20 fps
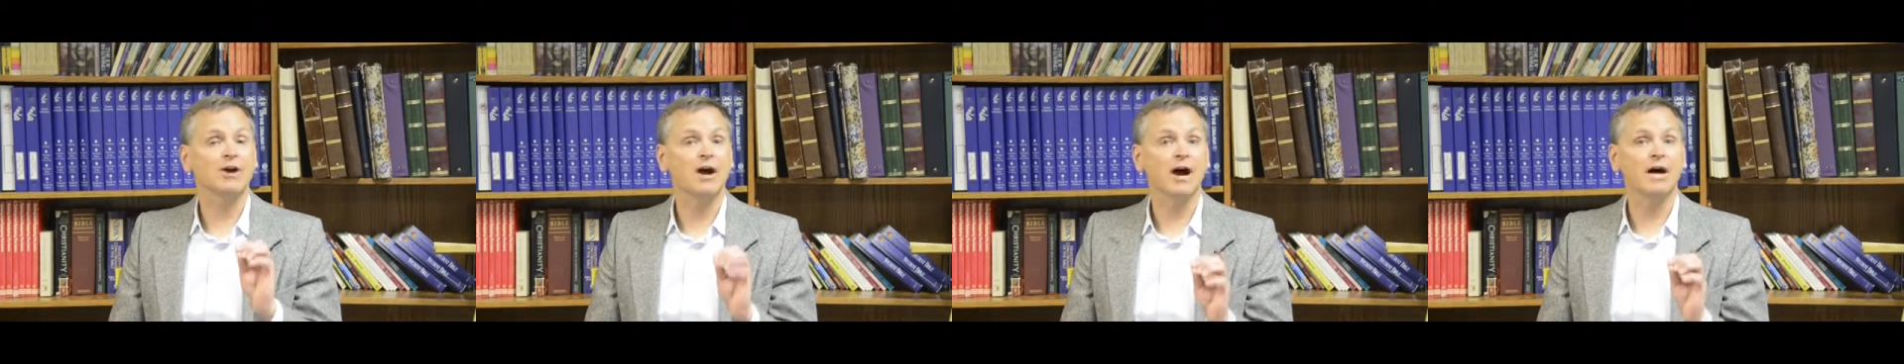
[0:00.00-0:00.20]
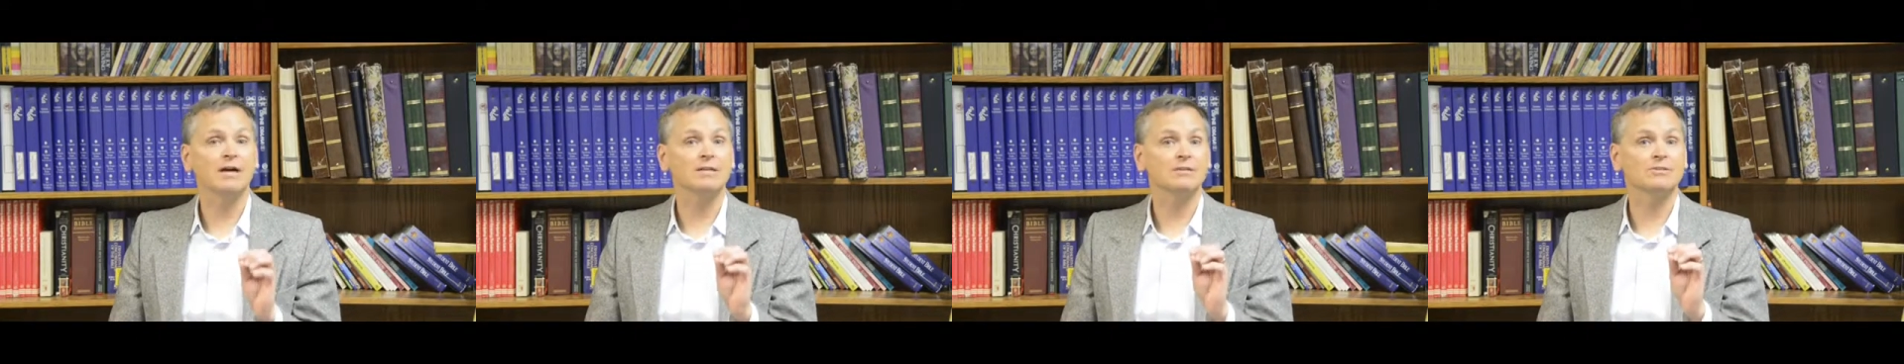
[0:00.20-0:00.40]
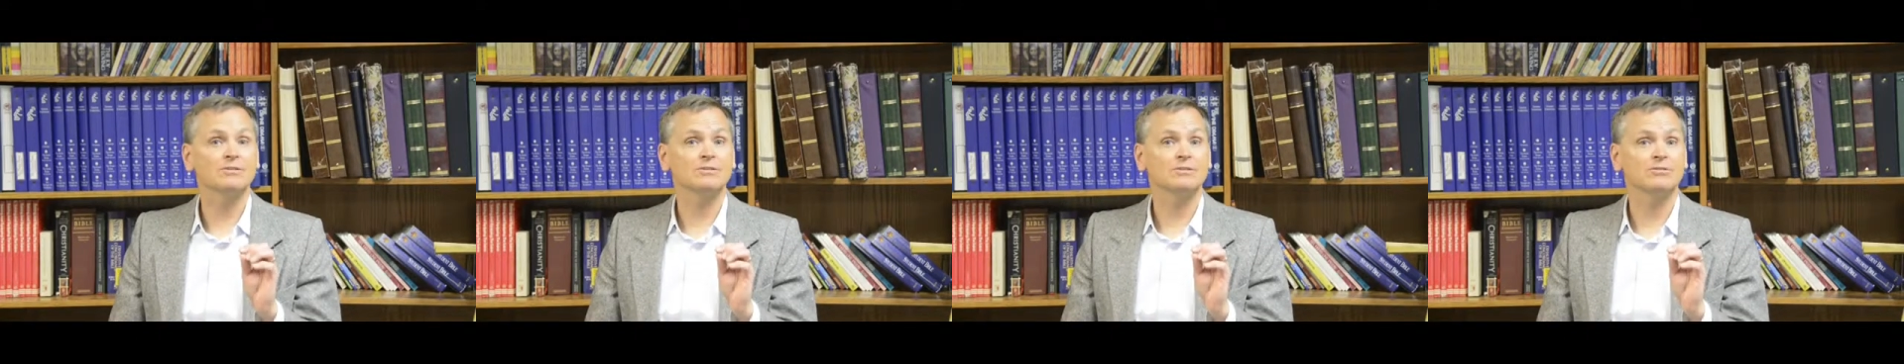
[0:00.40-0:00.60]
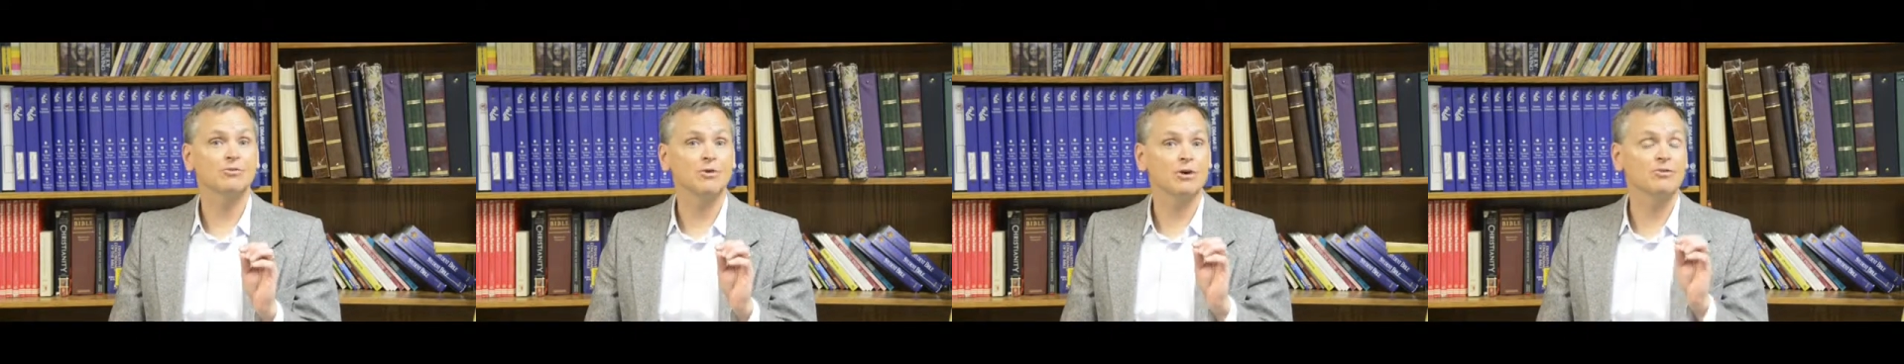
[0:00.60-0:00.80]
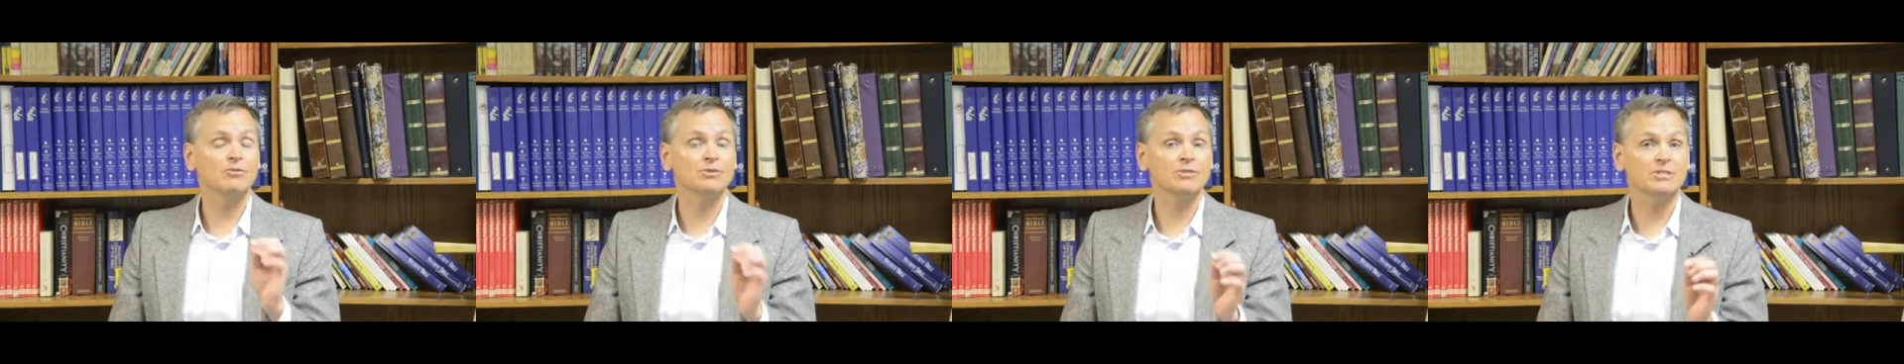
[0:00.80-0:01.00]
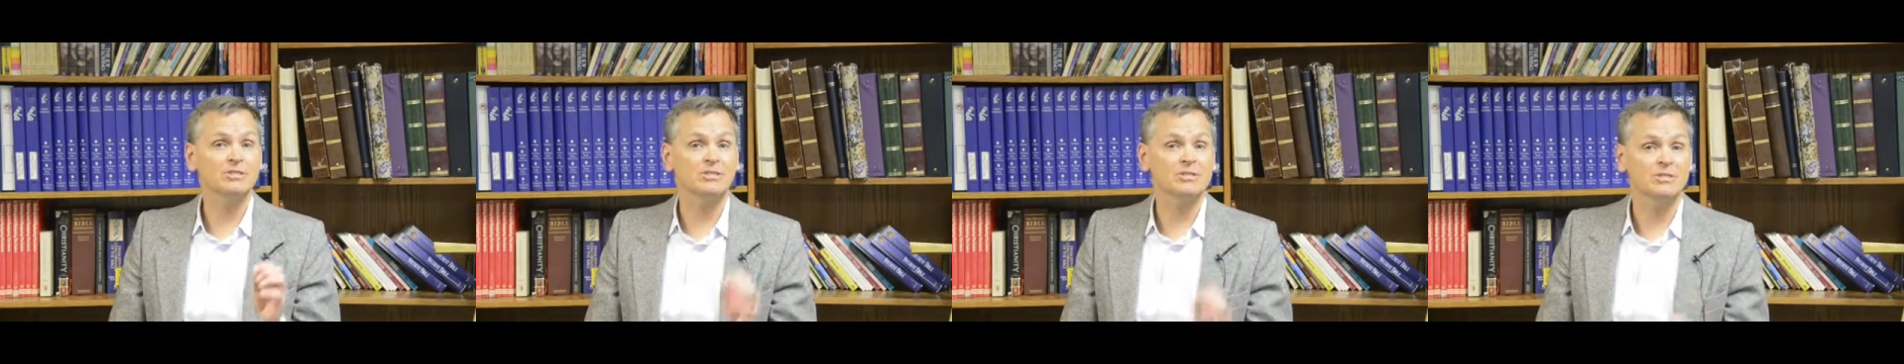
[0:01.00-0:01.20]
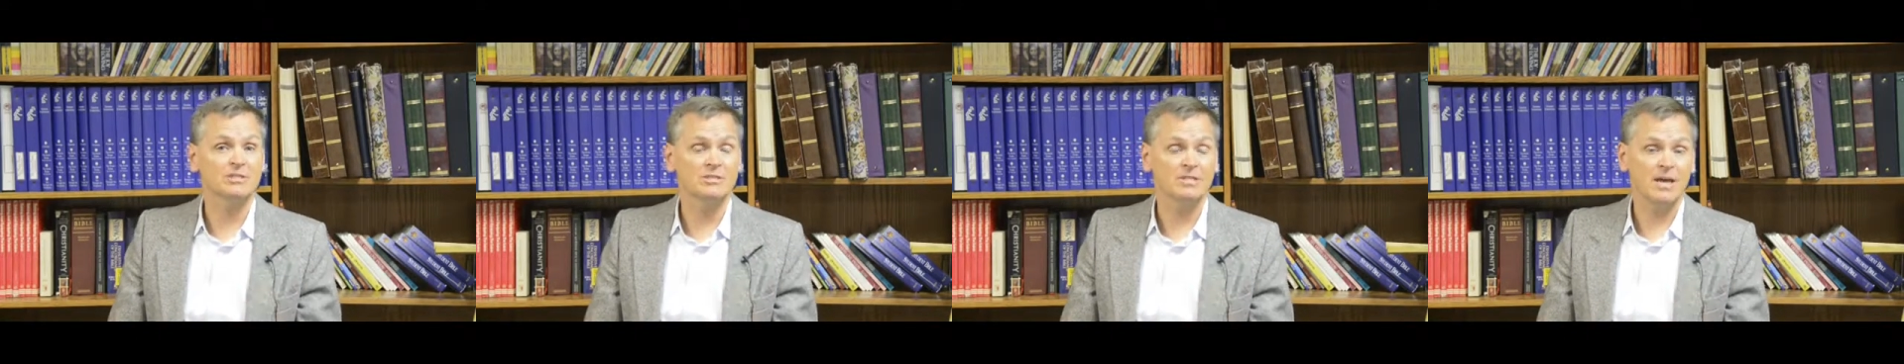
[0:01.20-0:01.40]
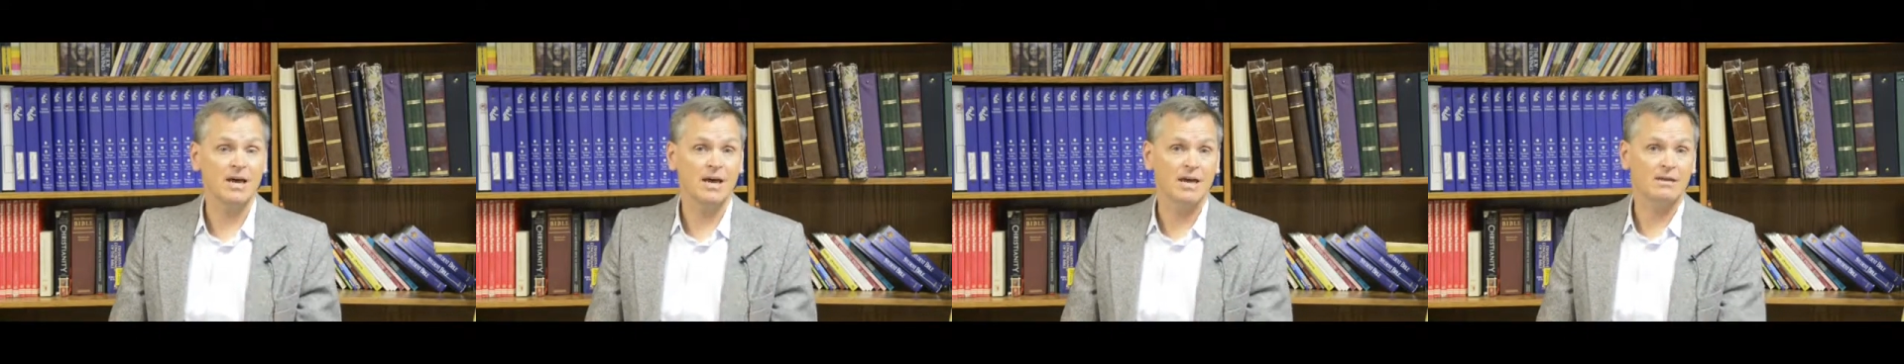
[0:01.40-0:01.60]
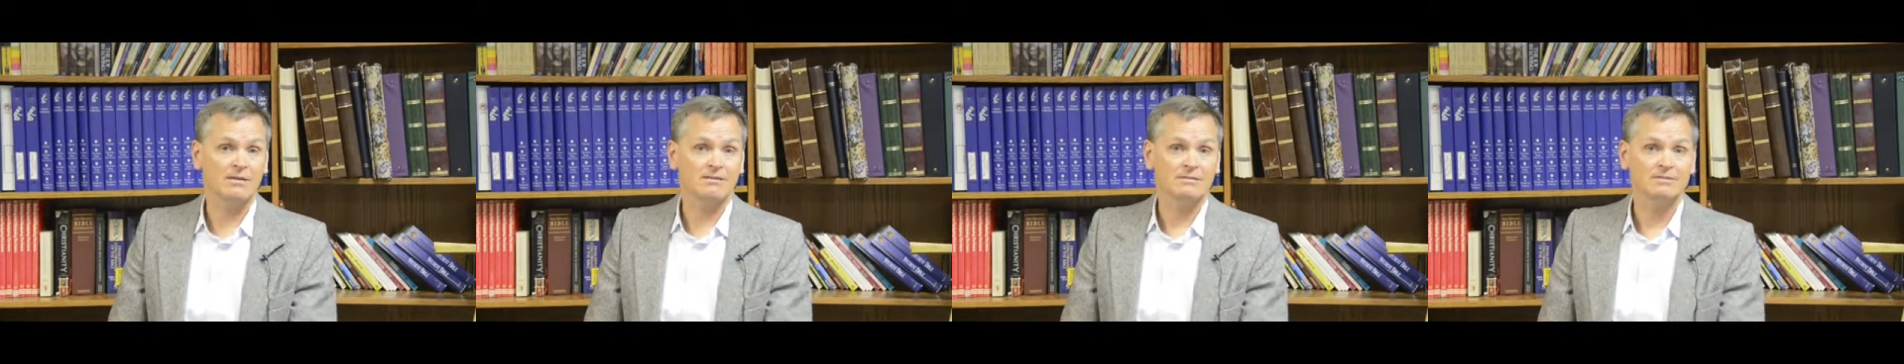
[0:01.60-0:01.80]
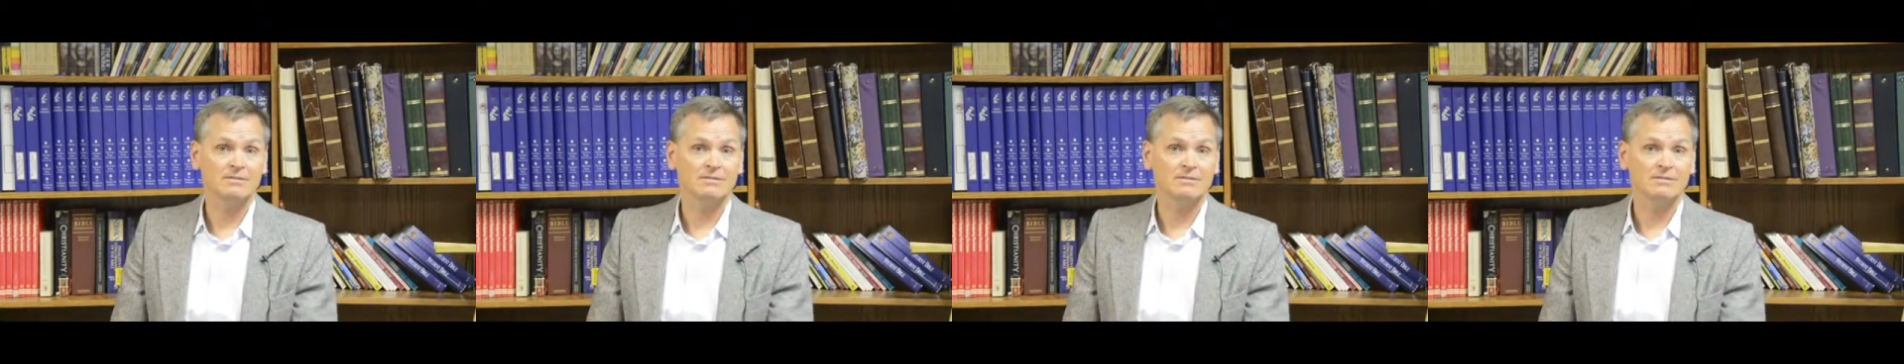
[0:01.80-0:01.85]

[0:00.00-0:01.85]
us who are Christians today.